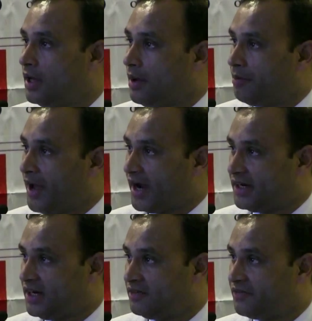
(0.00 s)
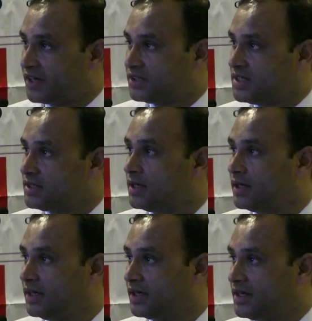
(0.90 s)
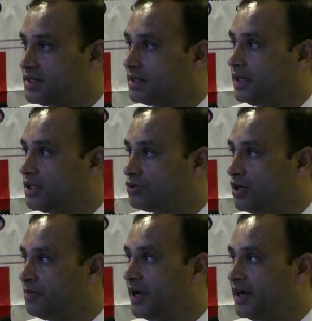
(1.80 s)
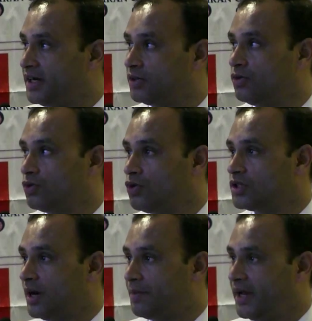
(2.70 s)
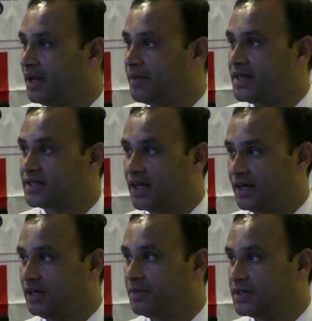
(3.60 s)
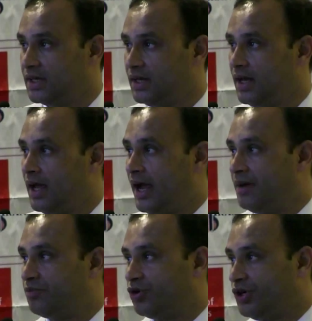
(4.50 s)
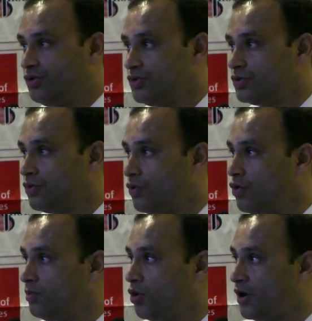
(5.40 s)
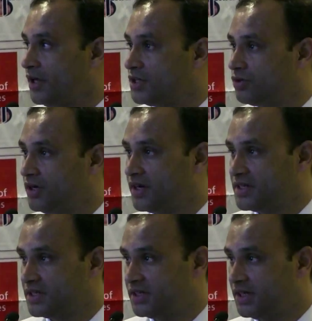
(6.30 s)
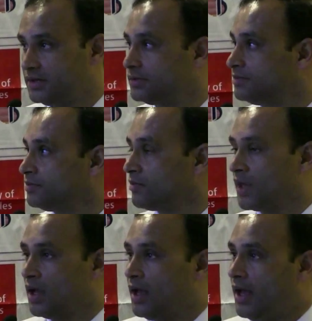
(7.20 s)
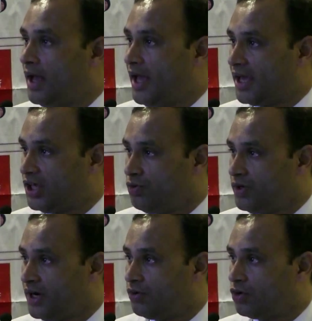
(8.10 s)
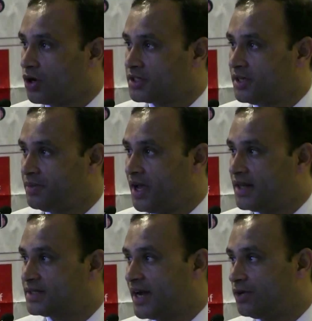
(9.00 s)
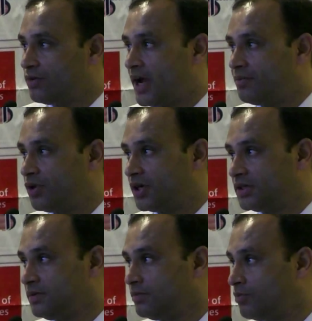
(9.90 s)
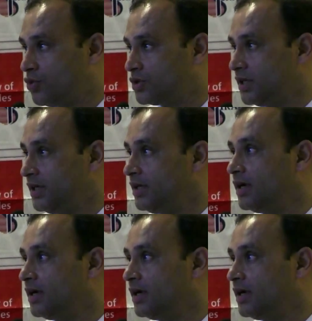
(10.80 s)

Bacterial infections decrease insulin-mediated glucose uptake by skeletal muscle and produce whole body insulin resistant. Acute endotoxemia and cytokine production, mostly